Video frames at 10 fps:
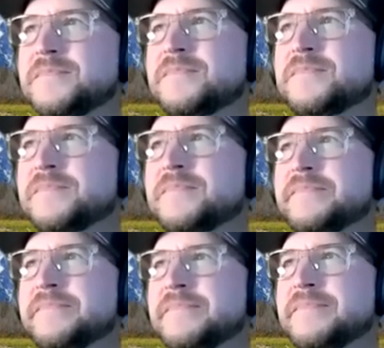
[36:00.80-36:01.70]

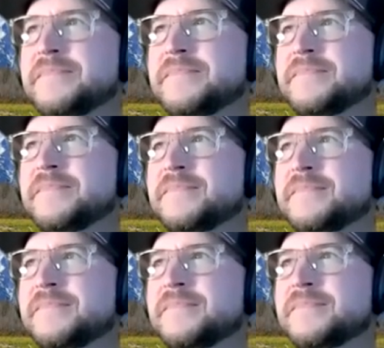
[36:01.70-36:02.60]

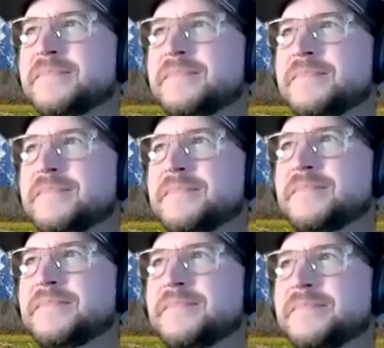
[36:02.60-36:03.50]

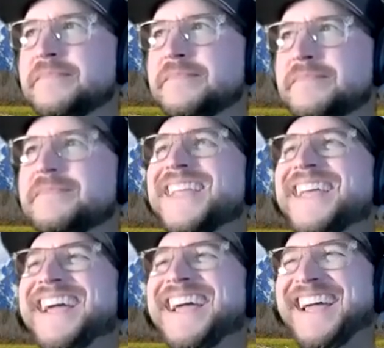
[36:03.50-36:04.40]

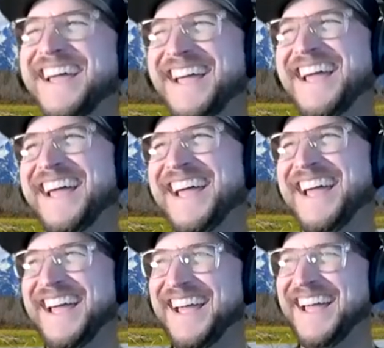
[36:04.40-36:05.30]

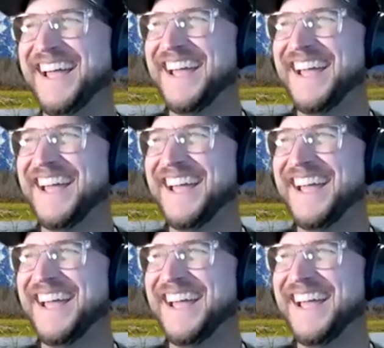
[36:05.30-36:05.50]
[no speech]